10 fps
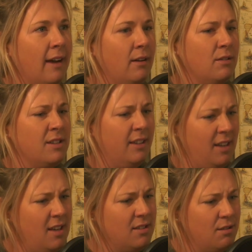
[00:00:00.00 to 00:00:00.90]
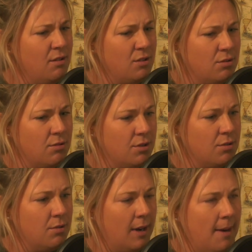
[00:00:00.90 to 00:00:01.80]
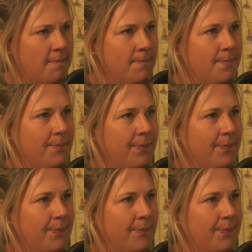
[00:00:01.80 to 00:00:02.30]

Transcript: And it was like, yes, no, sure, sure, come.